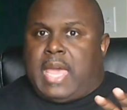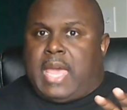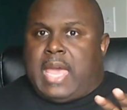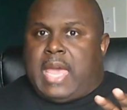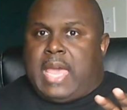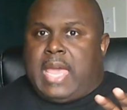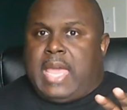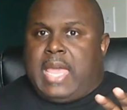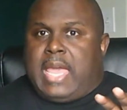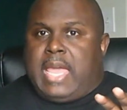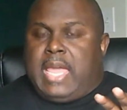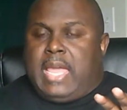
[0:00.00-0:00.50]

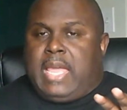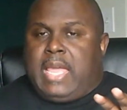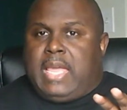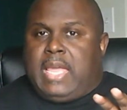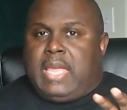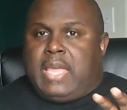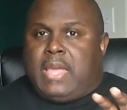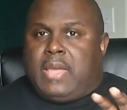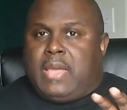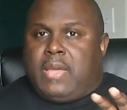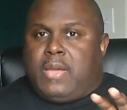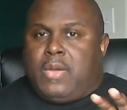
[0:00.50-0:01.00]

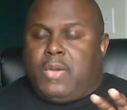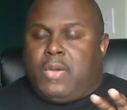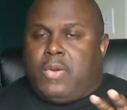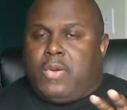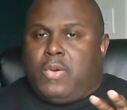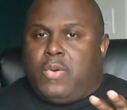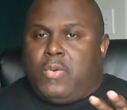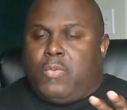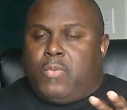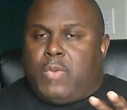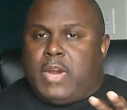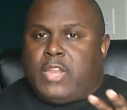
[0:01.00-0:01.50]
where
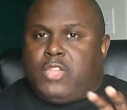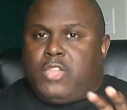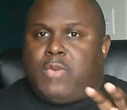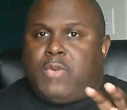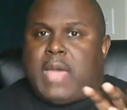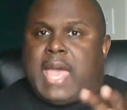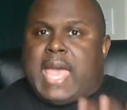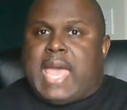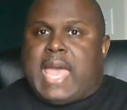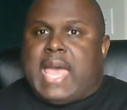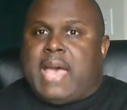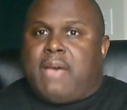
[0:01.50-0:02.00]
you
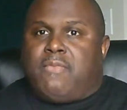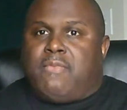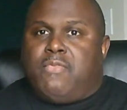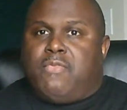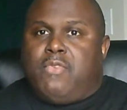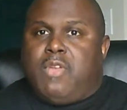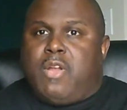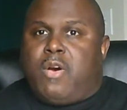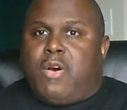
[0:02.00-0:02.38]
have